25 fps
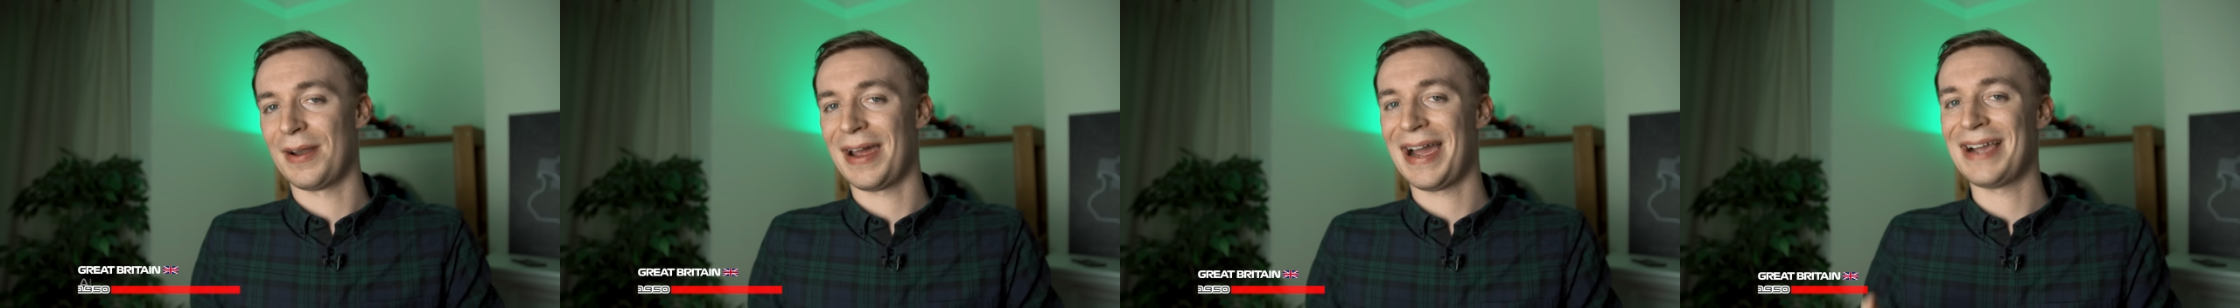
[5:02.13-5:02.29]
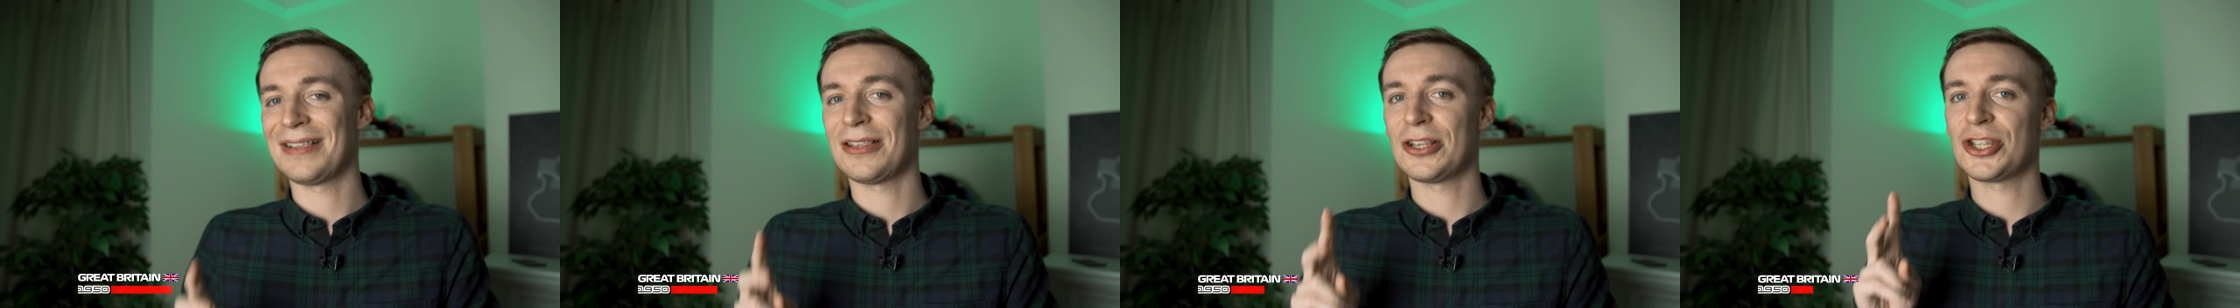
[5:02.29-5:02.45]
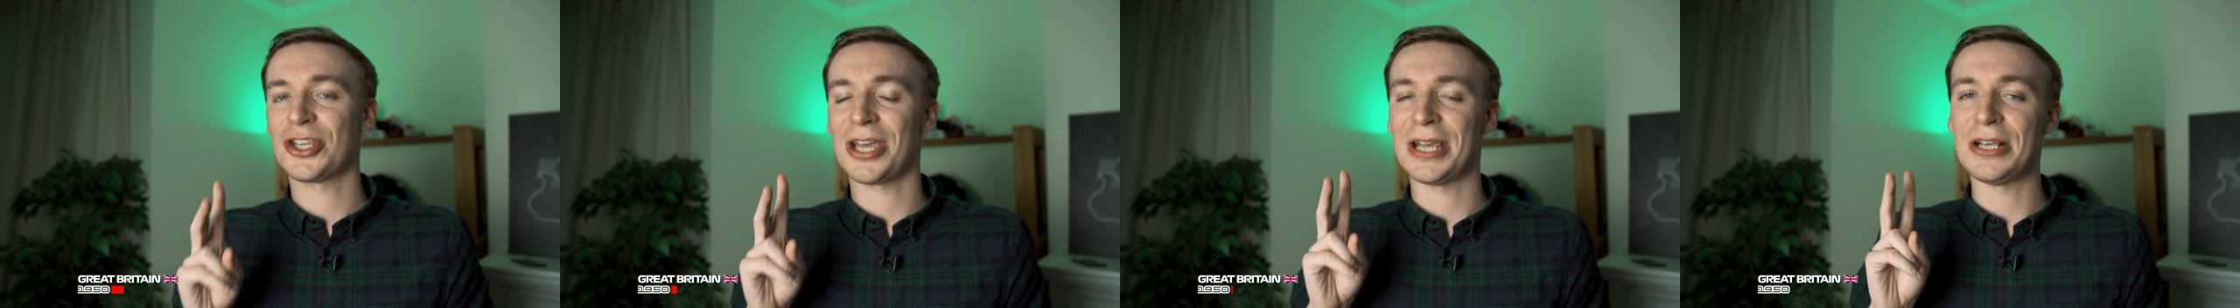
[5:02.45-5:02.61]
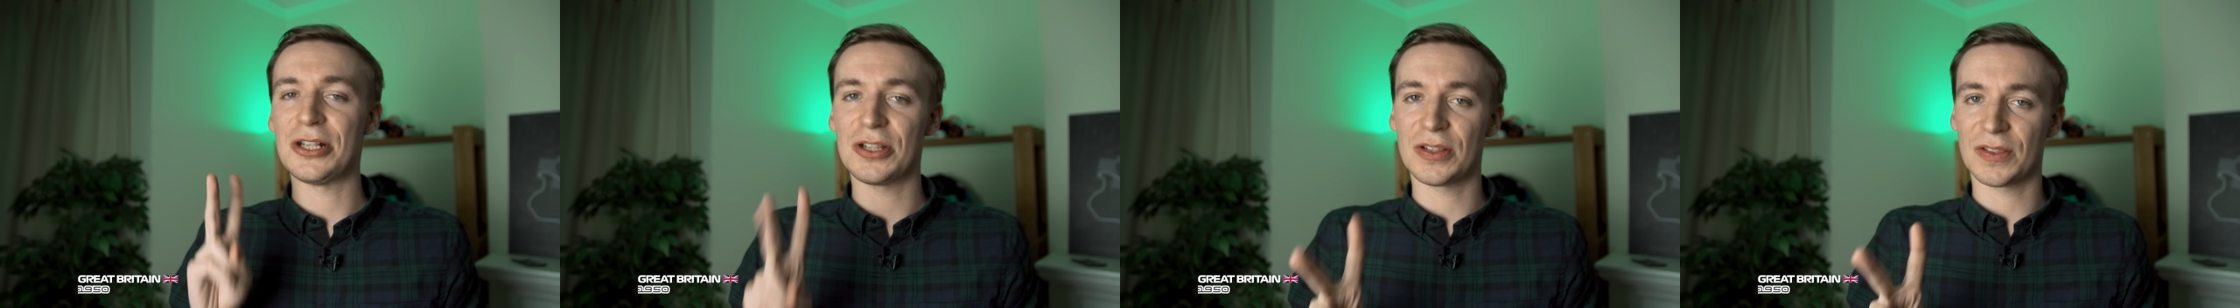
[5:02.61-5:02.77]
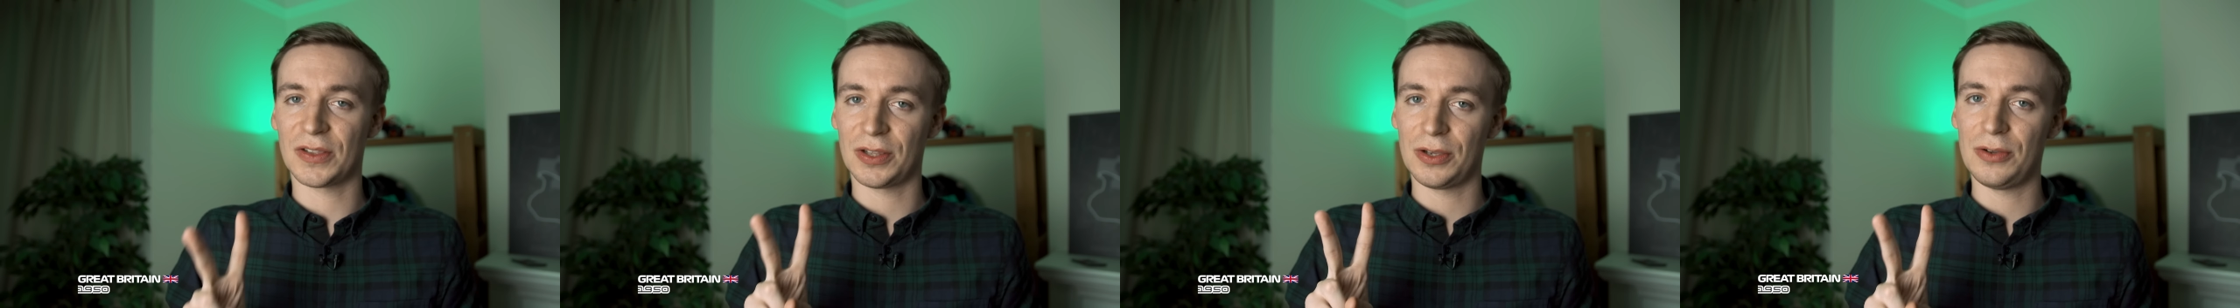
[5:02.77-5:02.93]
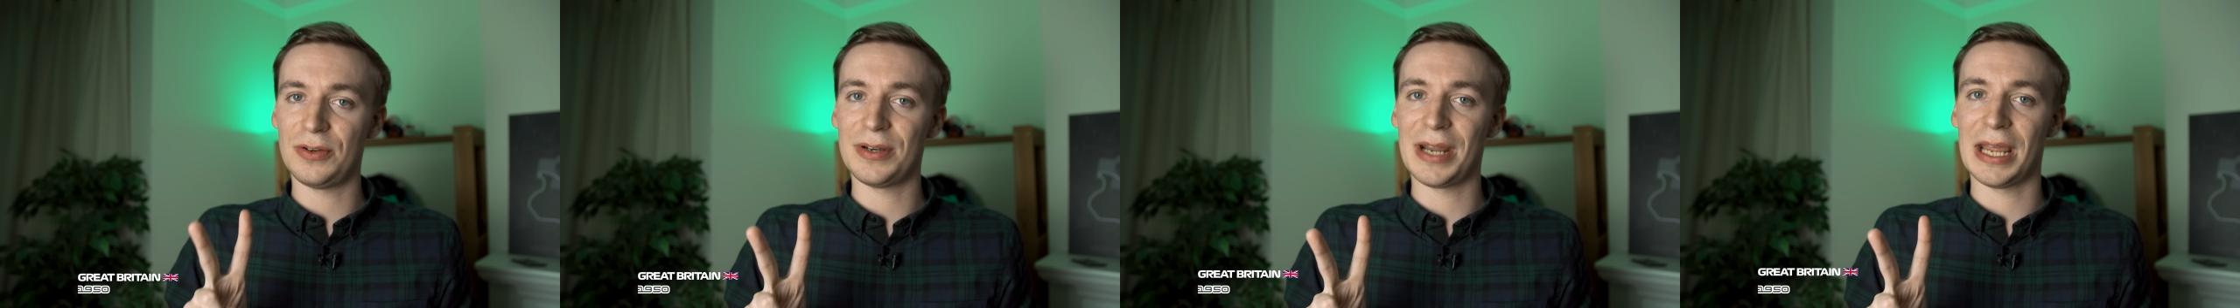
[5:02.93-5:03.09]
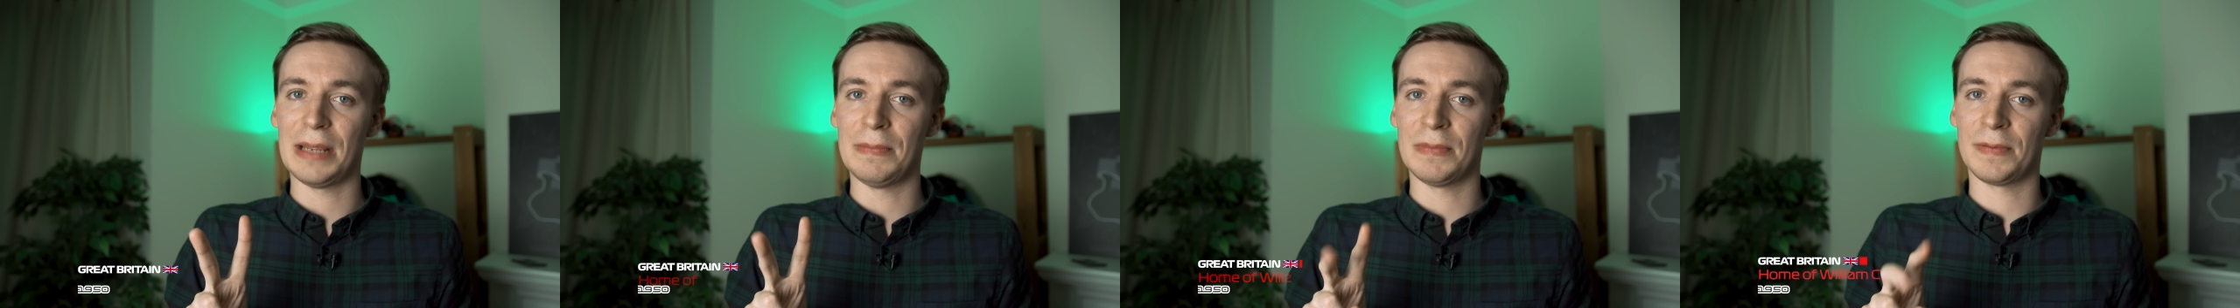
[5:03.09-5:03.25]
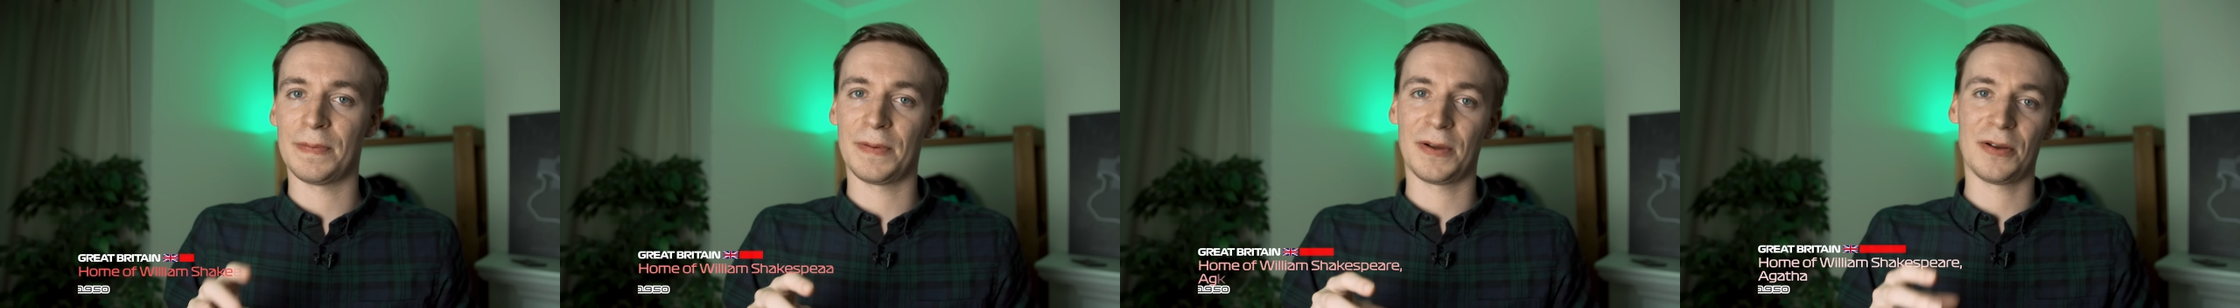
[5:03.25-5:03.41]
I had to change two names